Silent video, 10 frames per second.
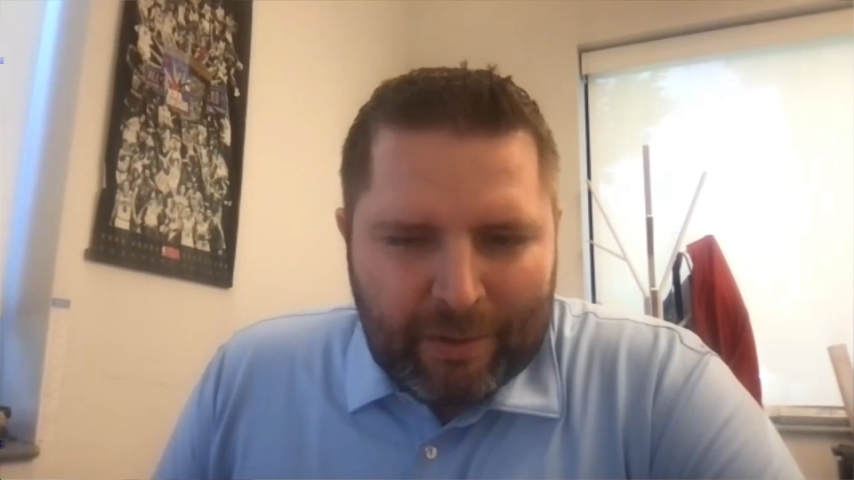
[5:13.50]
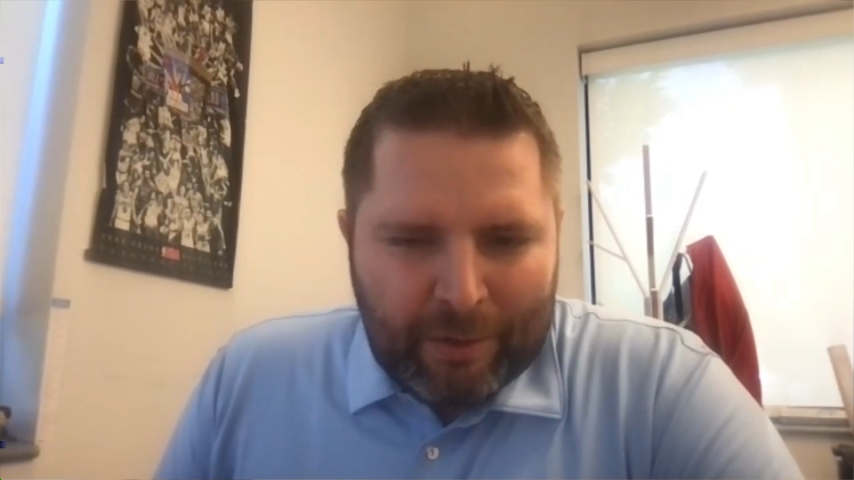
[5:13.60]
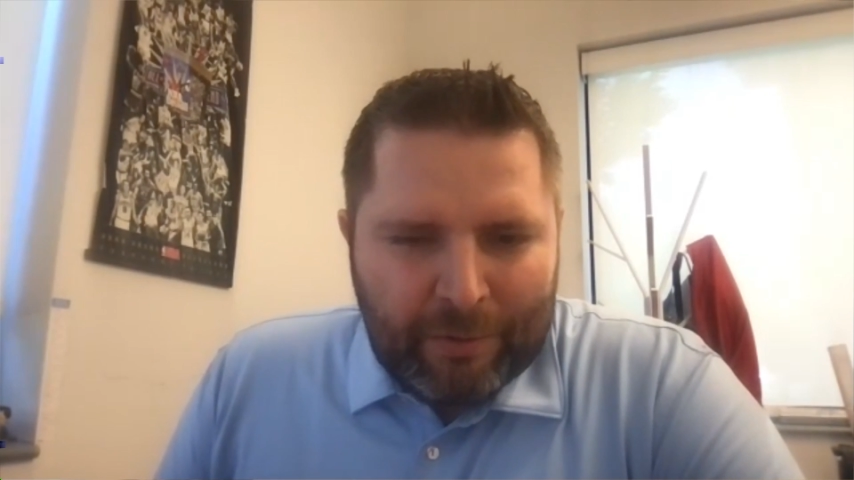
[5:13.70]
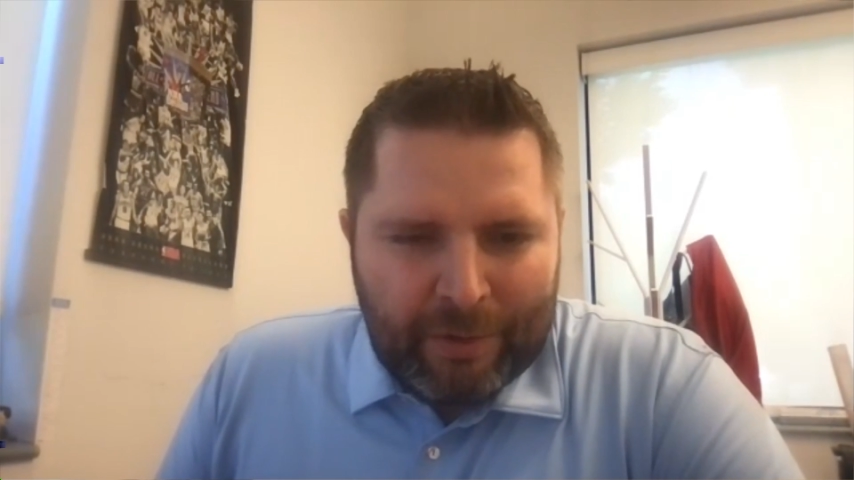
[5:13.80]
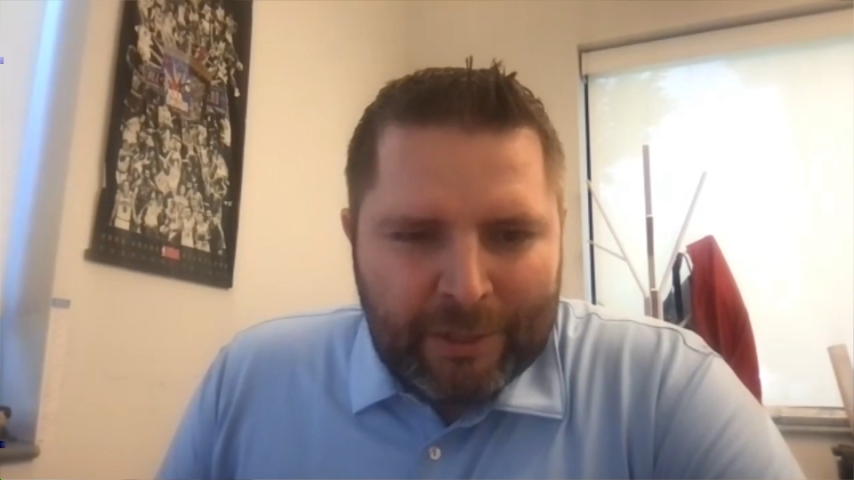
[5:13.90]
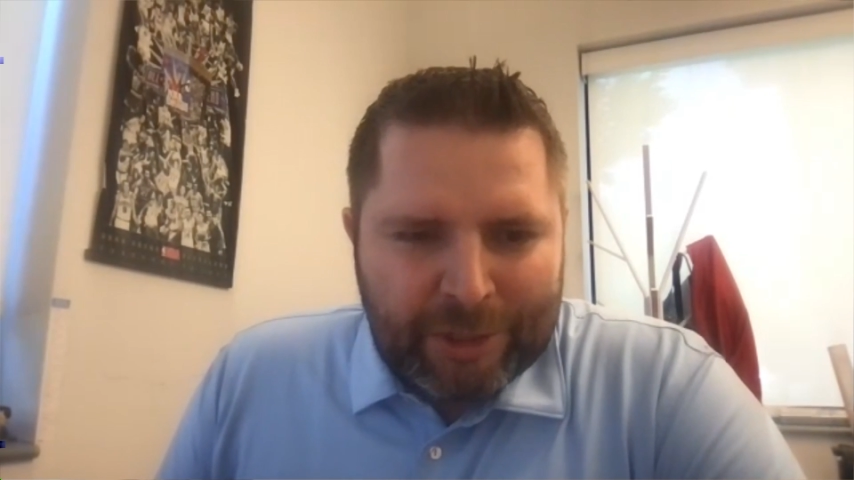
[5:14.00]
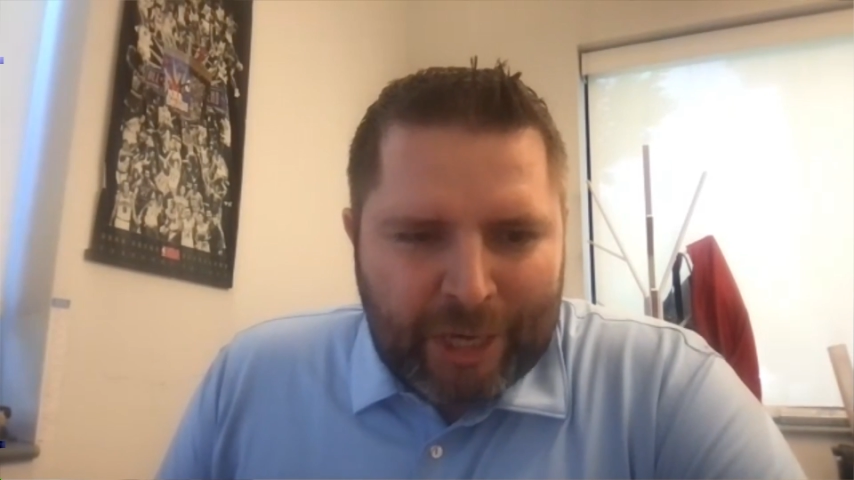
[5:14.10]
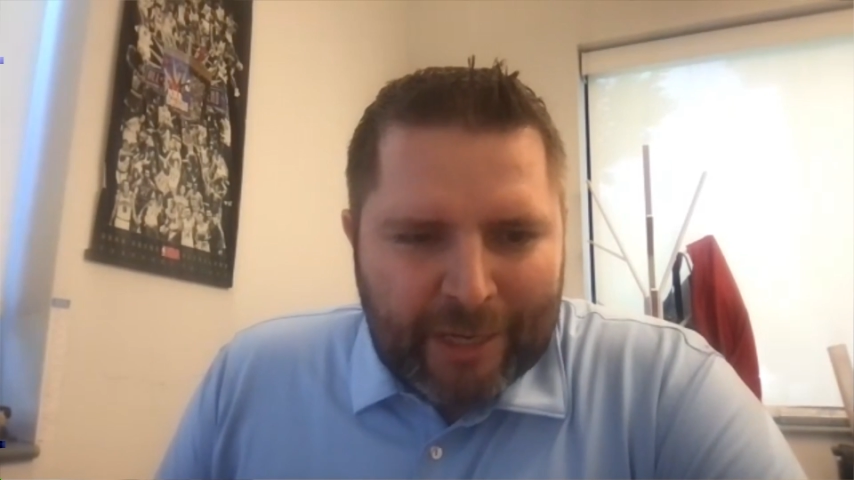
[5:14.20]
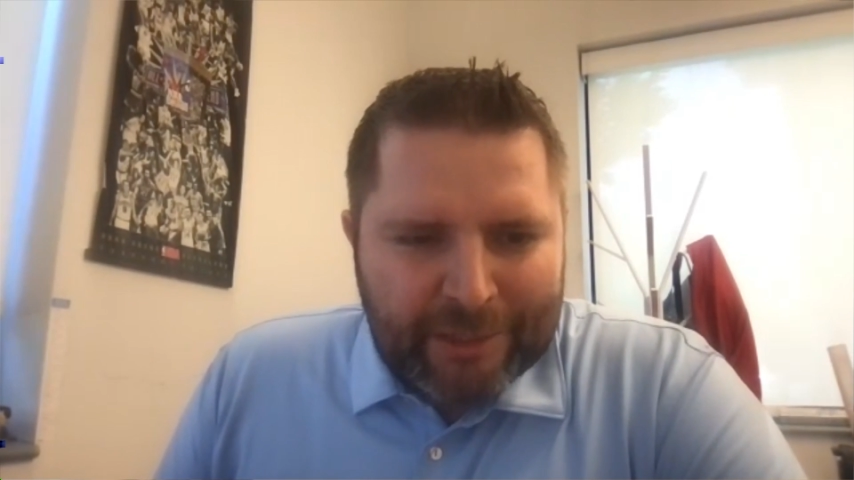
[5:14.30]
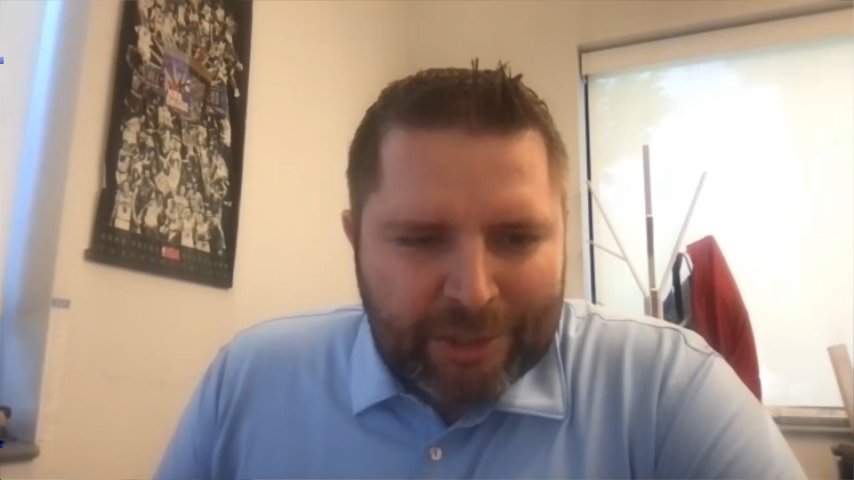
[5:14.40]
think
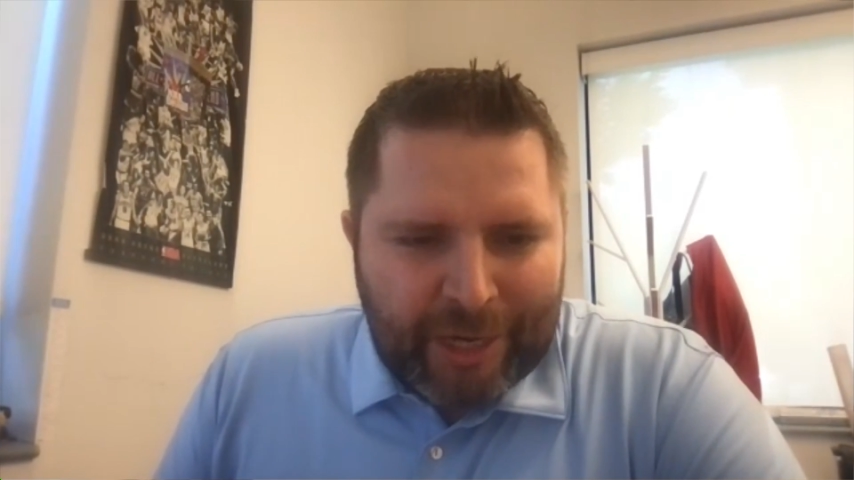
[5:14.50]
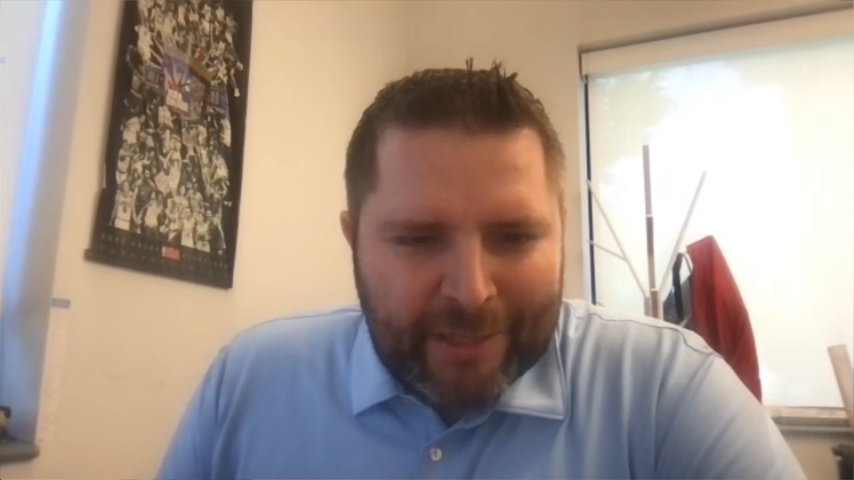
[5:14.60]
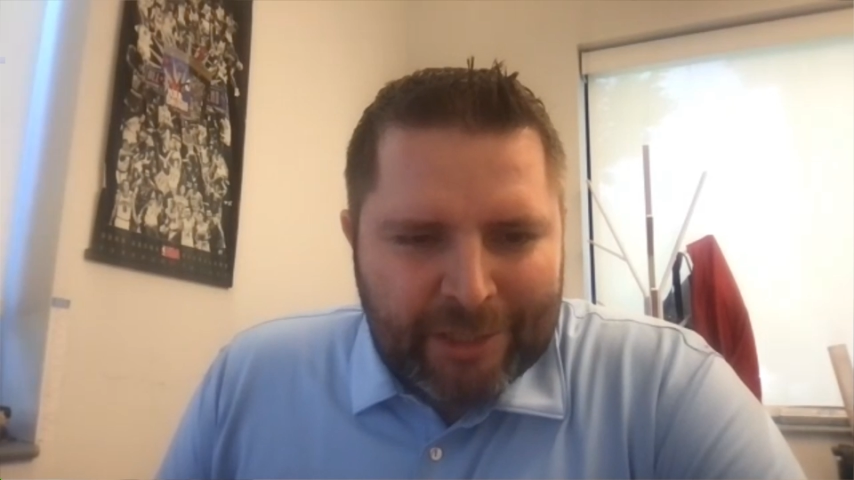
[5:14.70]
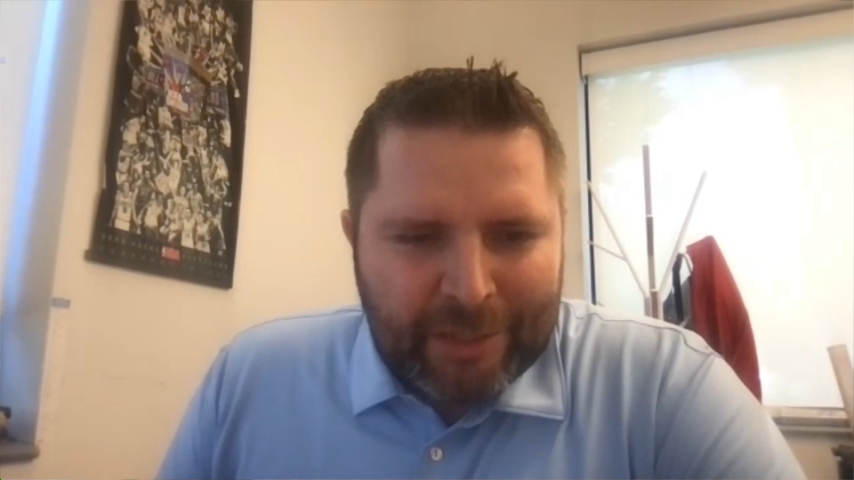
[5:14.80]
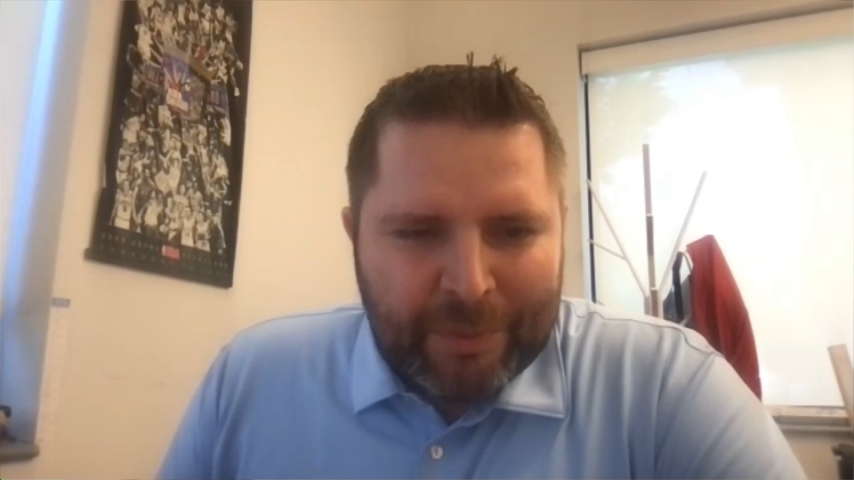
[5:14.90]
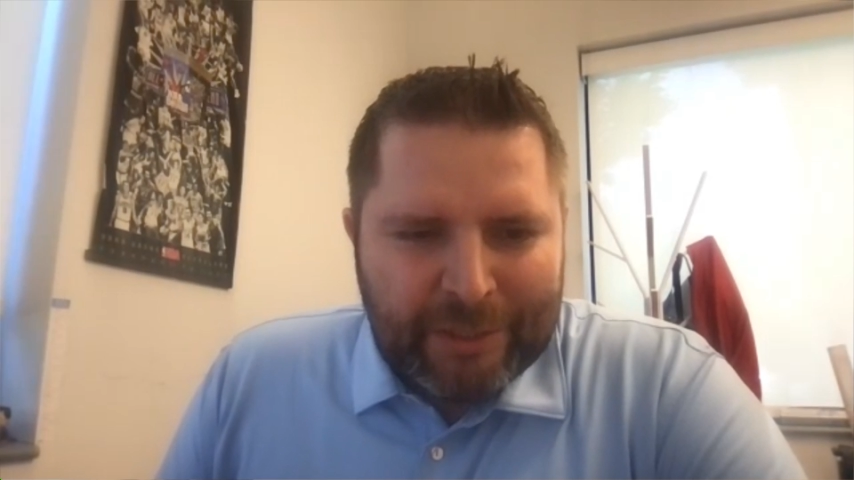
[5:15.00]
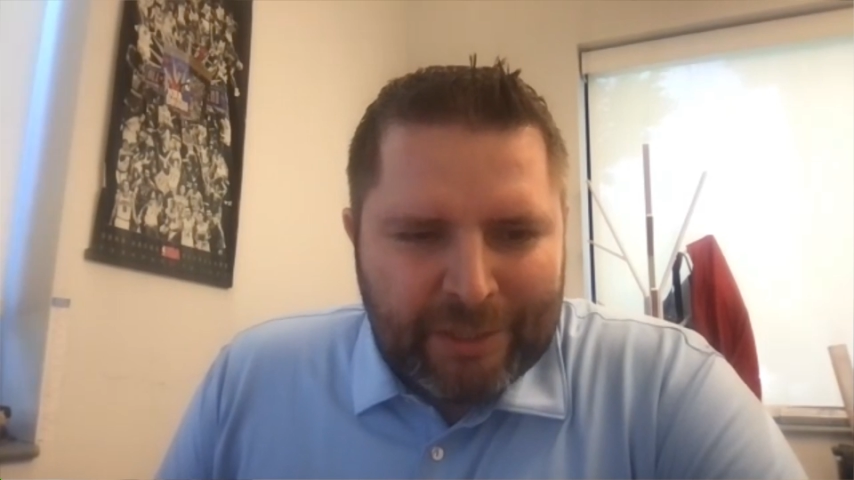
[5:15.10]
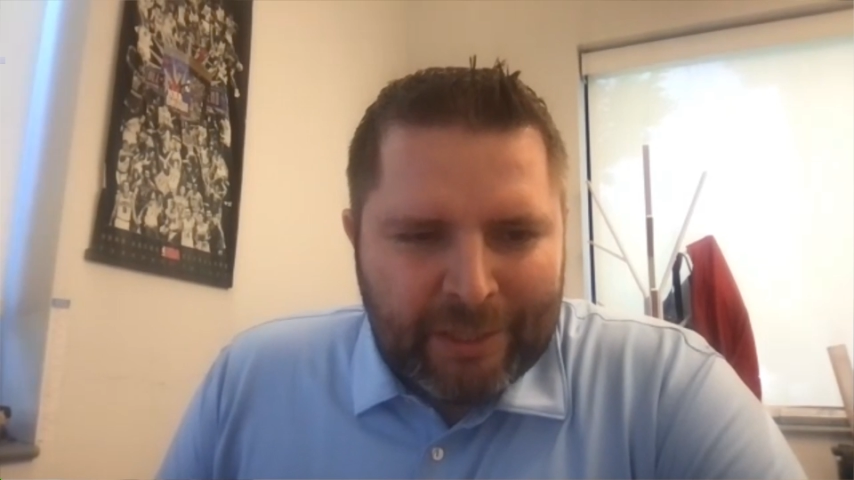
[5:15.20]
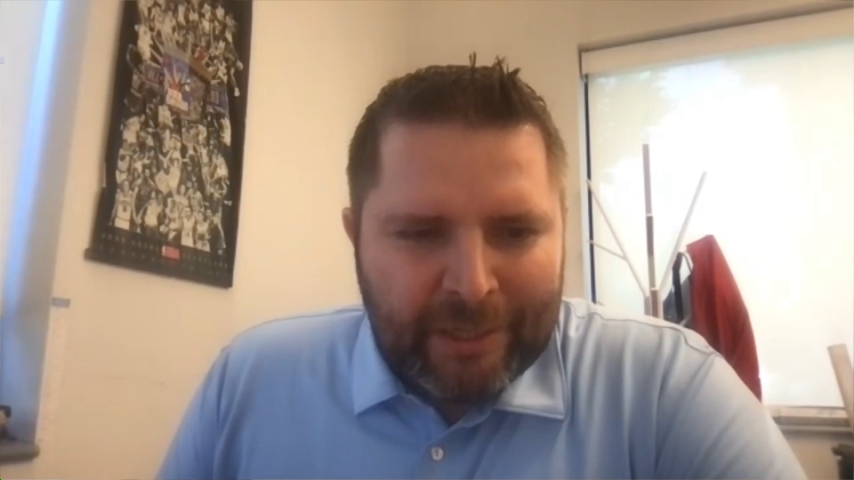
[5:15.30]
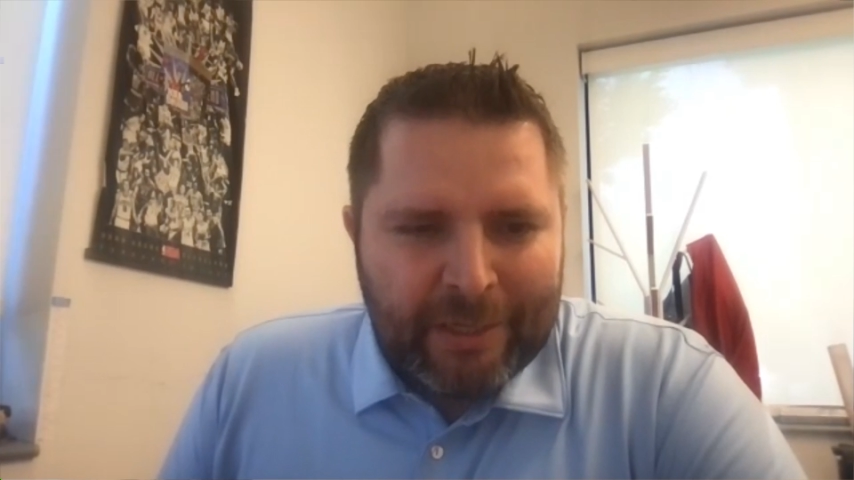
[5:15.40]
chat
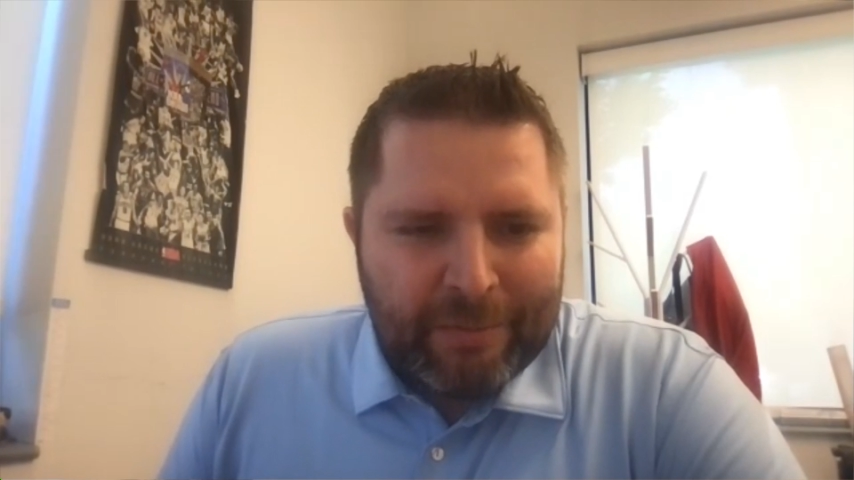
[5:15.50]
GPT,